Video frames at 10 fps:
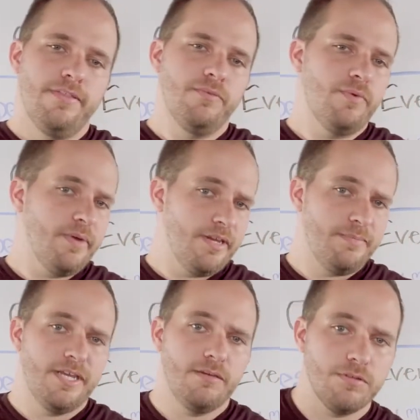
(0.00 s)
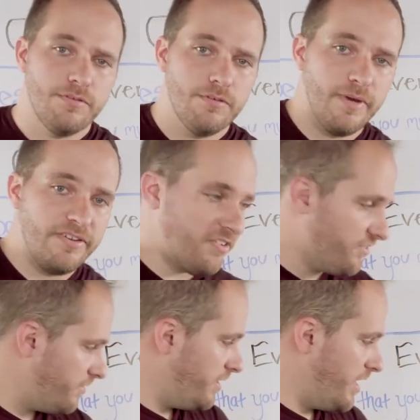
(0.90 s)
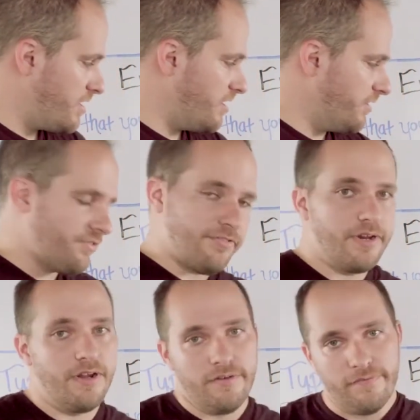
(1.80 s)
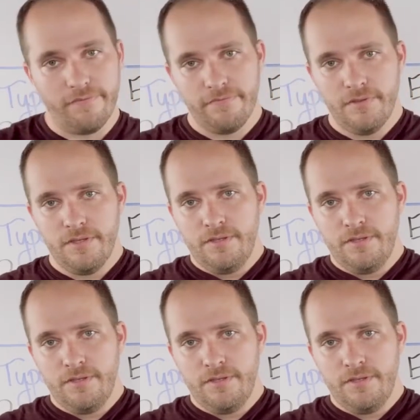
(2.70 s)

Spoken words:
than we might have been able to by just hanging it straight off of